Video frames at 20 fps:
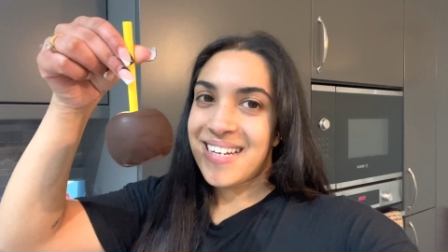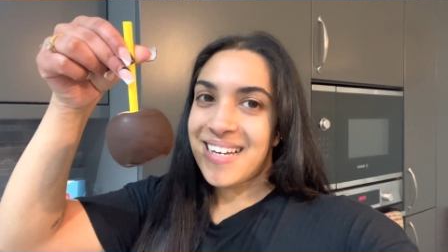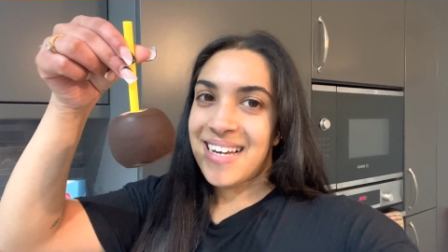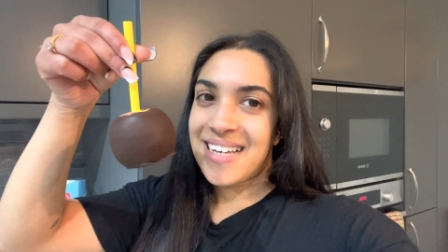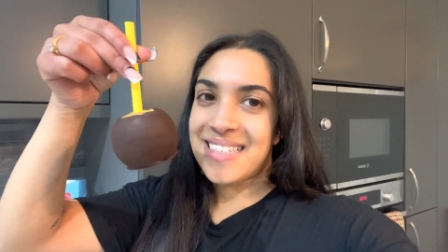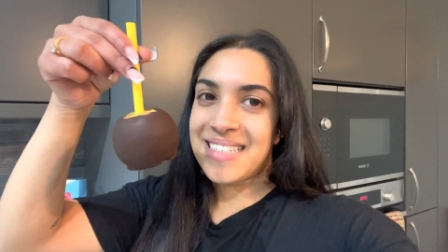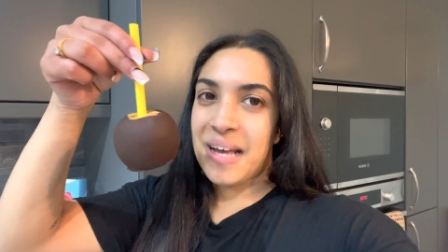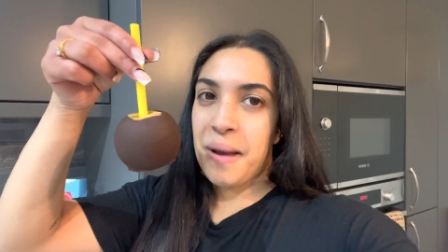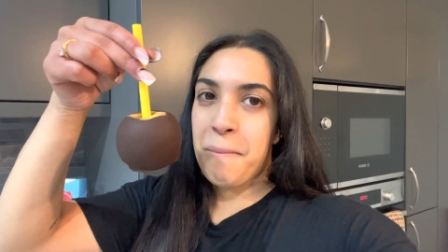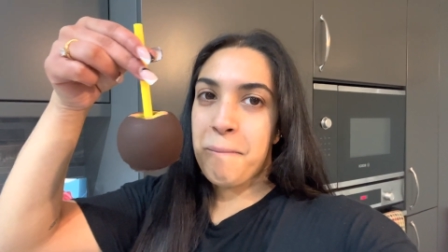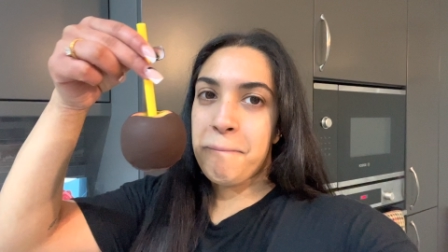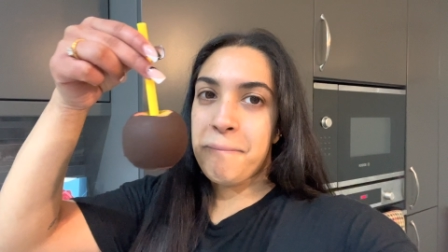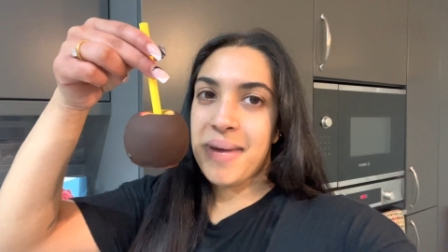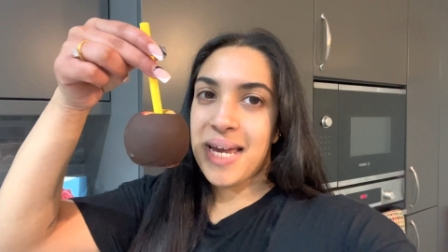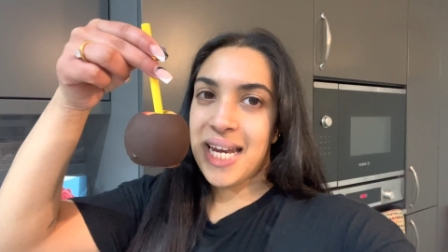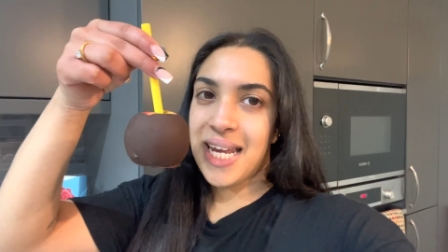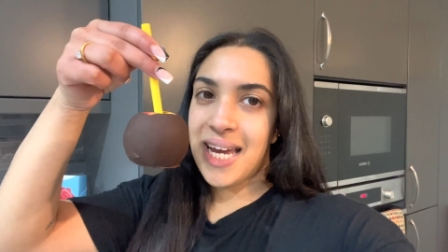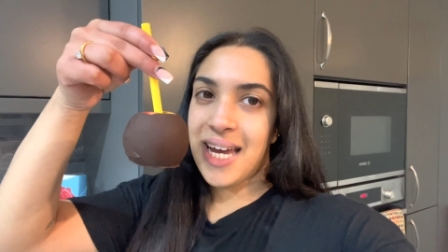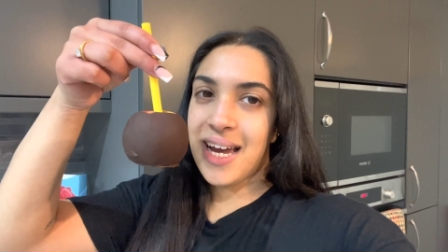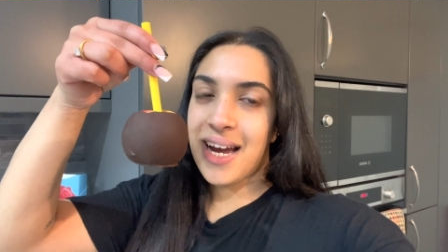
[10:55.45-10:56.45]
It's a
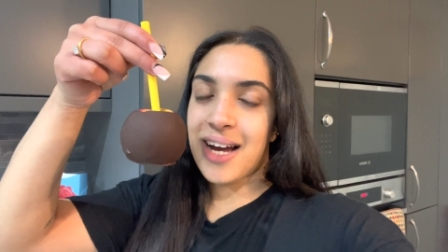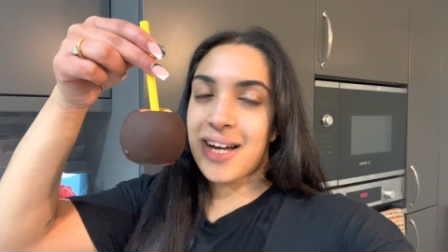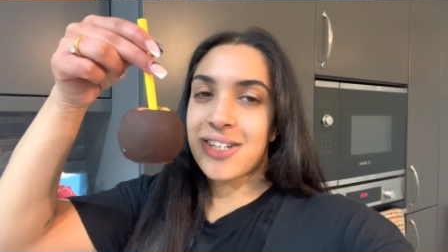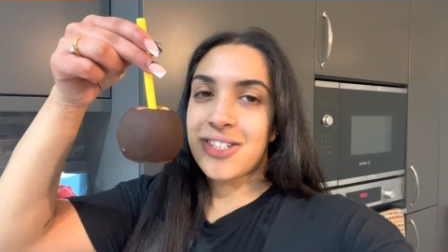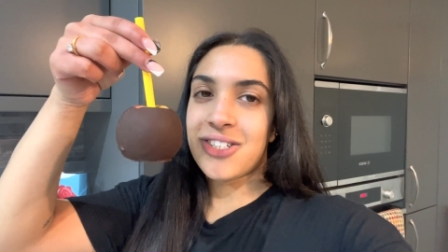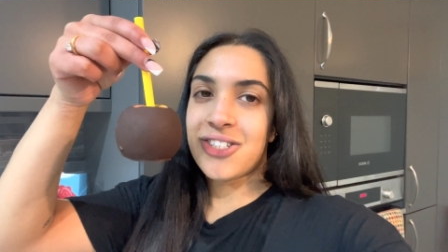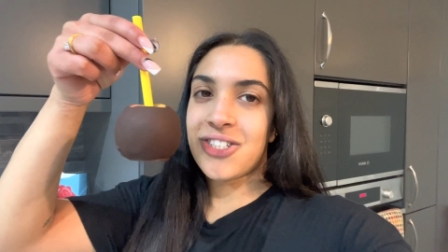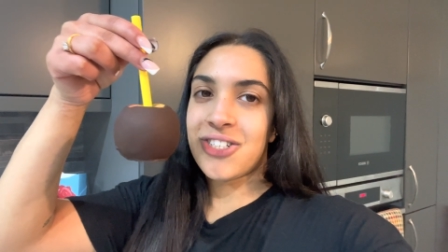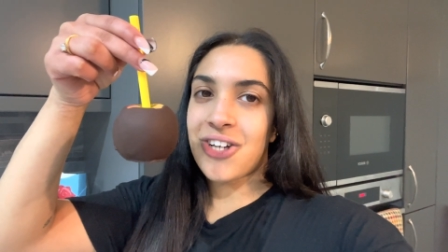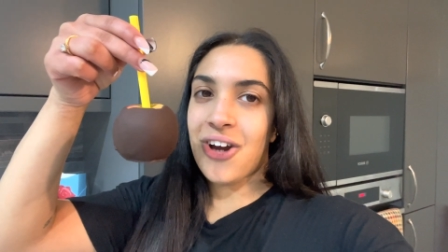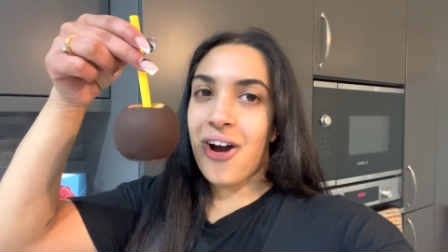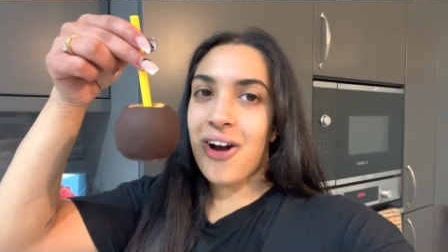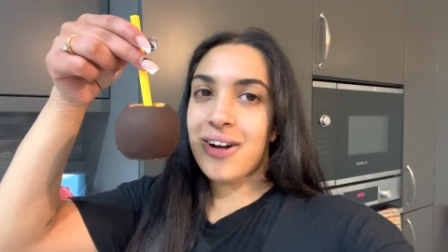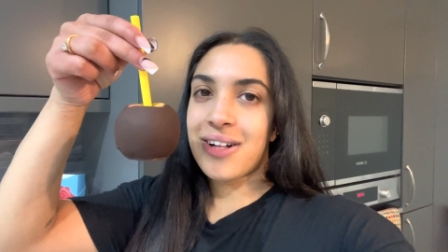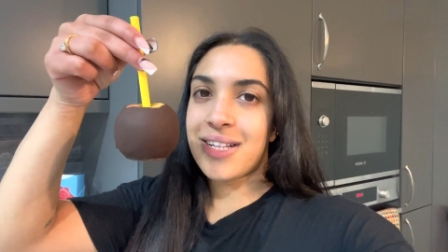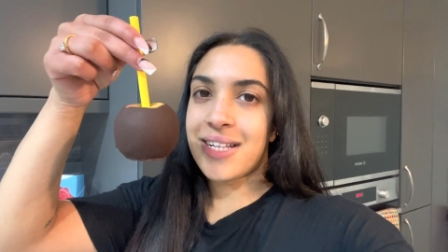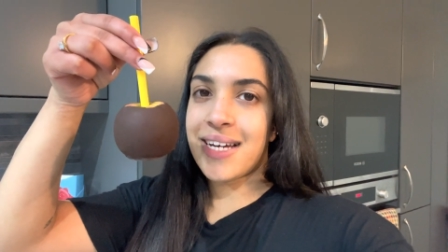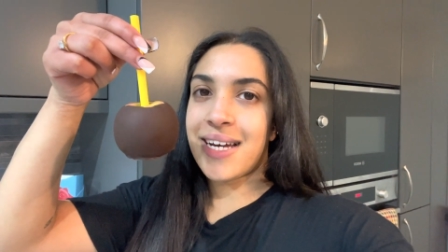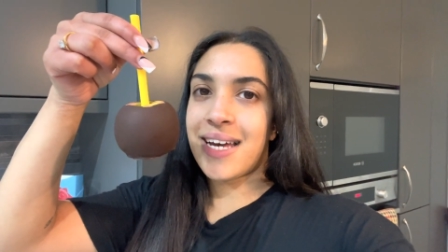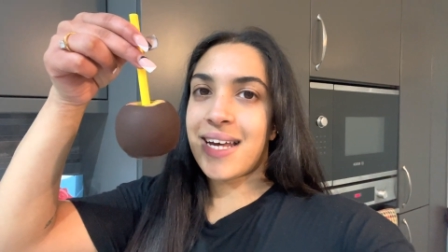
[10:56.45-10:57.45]
mini
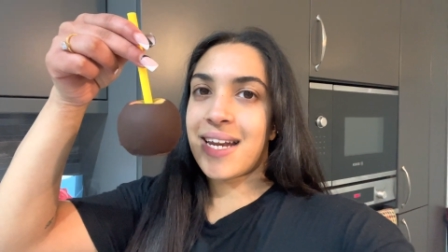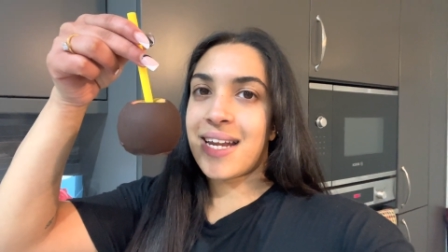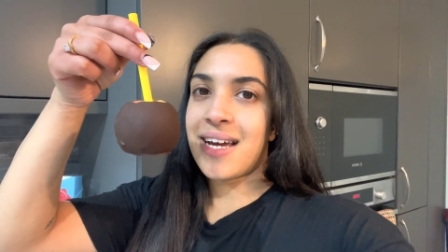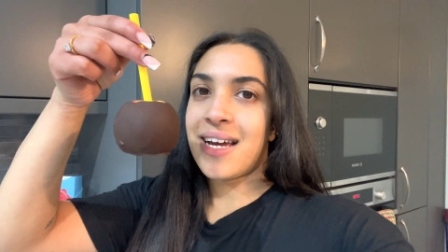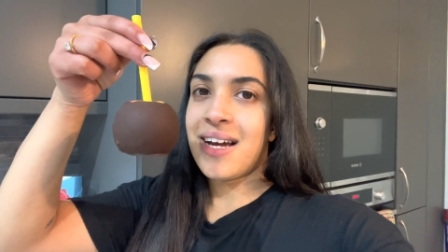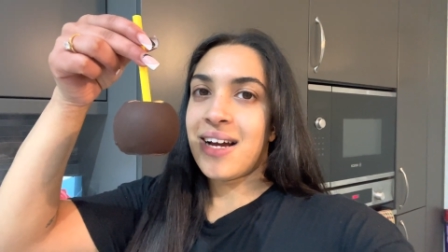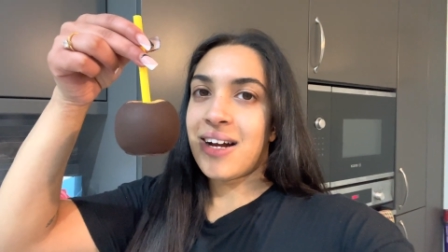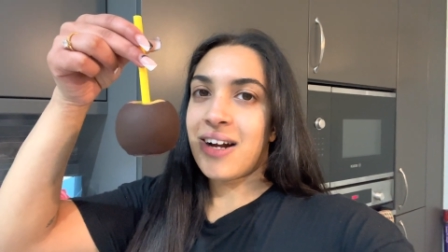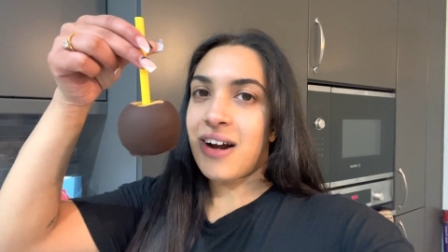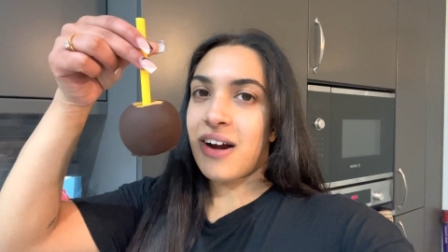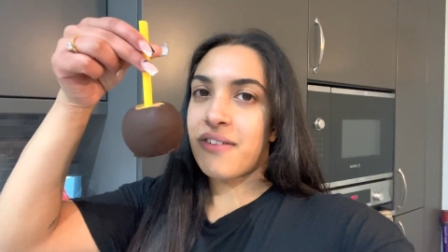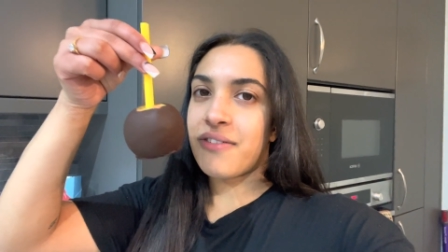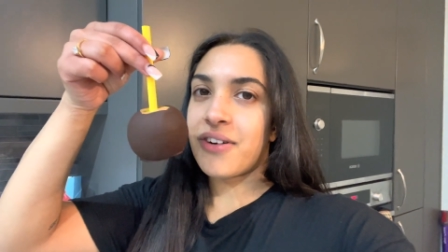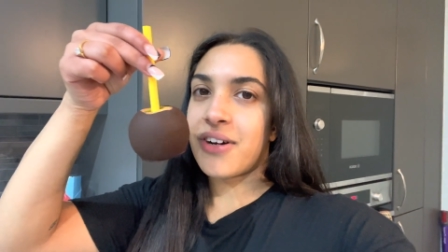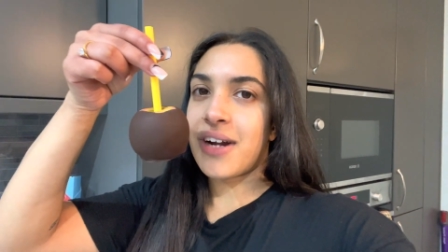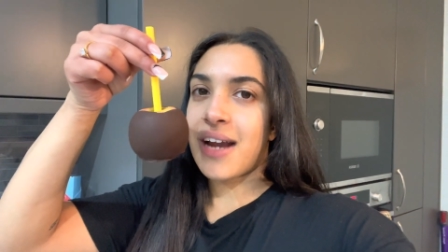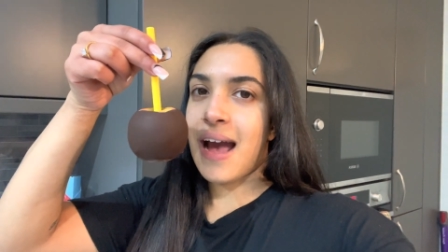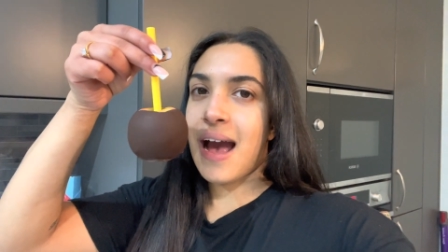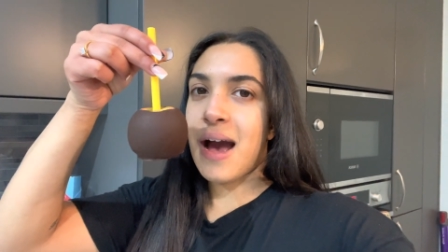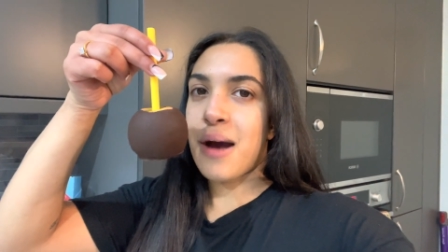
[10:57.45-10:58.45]
chocolate
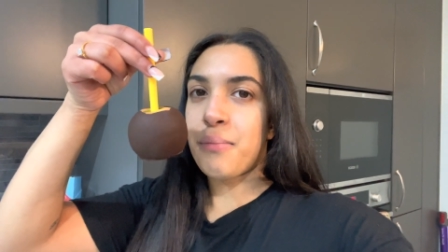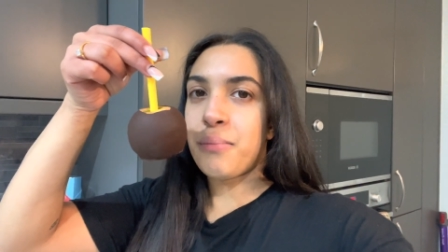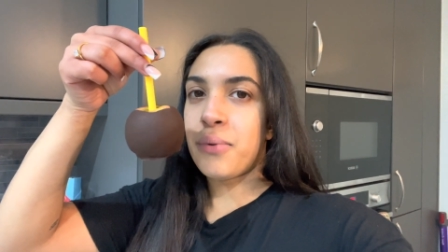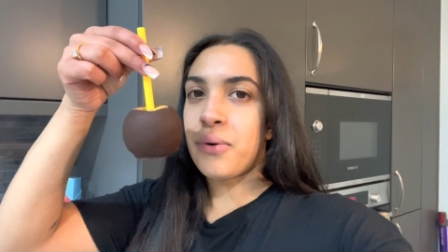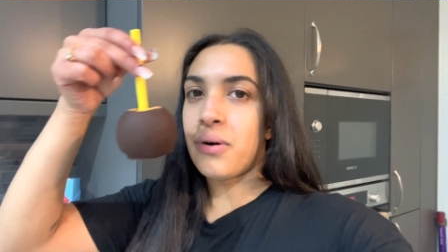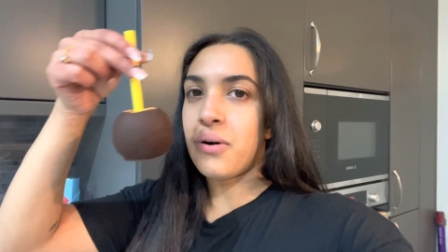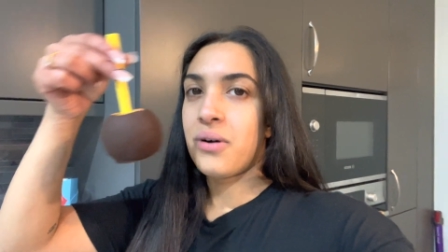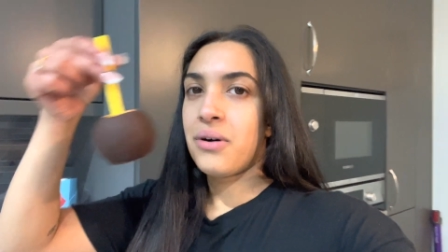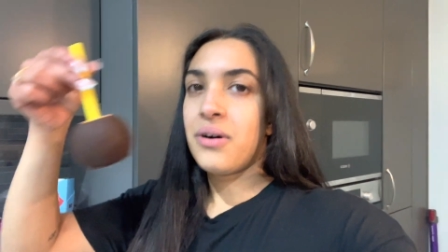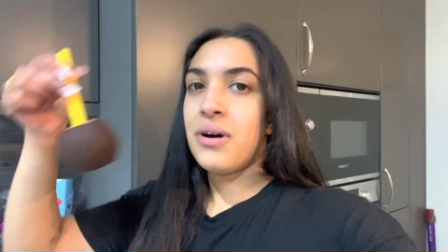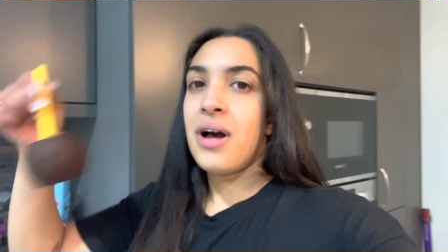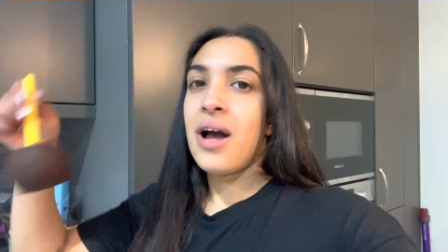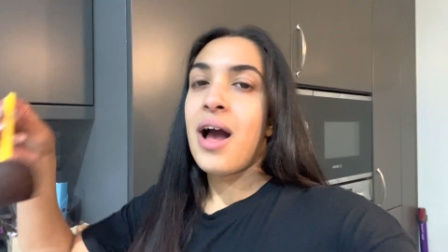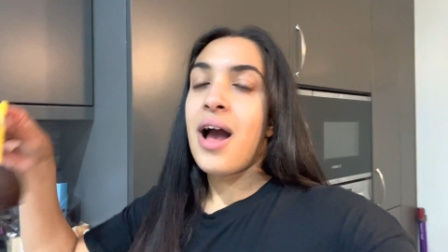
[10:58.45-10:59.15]
covered apple.